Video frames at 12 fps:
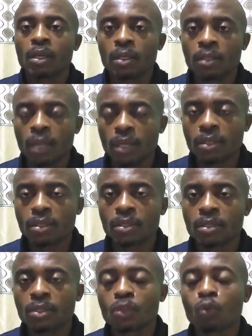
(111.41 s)

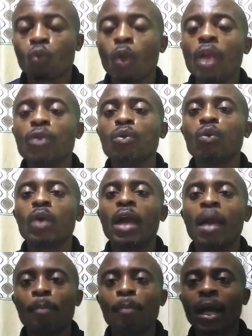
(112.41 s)
Yes, when you
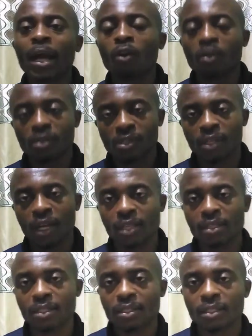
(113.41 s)
embark on
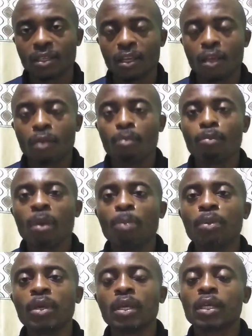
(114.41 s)
stress,
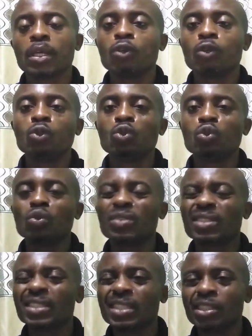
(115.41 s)
maybe you do
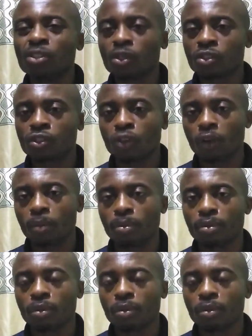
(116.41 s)
tedious job